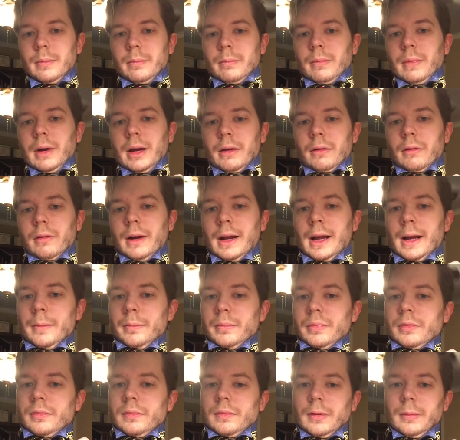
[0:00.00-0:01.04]
my
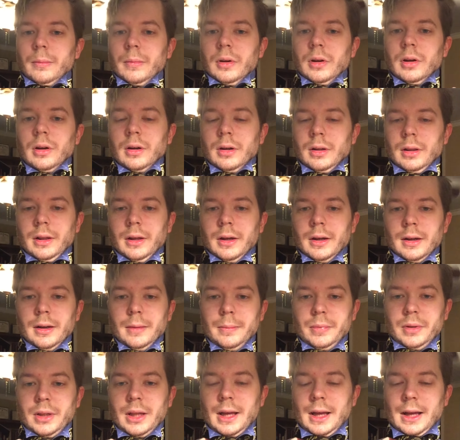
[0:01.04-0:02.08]
wrap from earlier
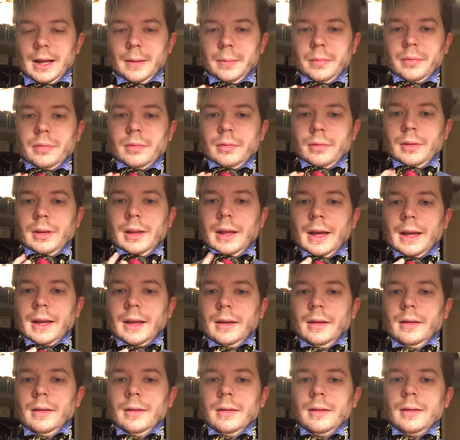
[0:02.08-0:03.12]
up top that I
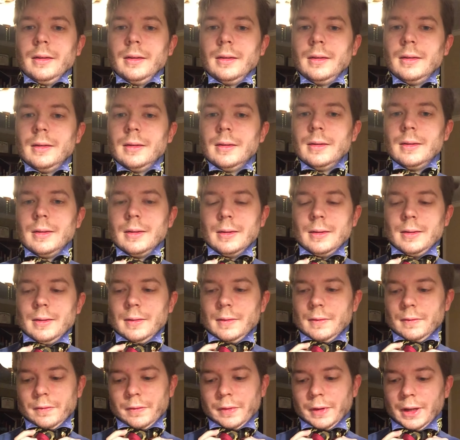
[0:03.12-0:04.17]
can
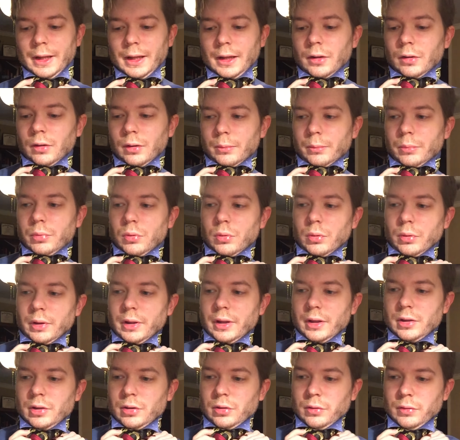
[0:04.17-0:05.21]
finagle and pull
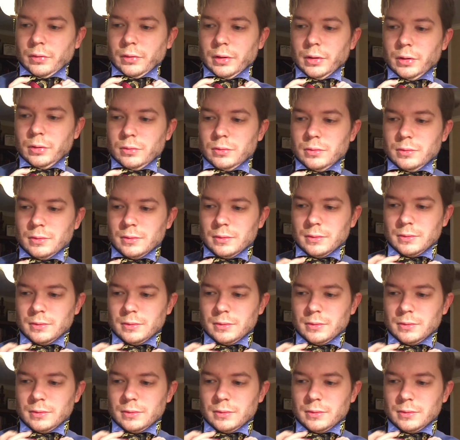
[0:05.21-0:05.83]
this through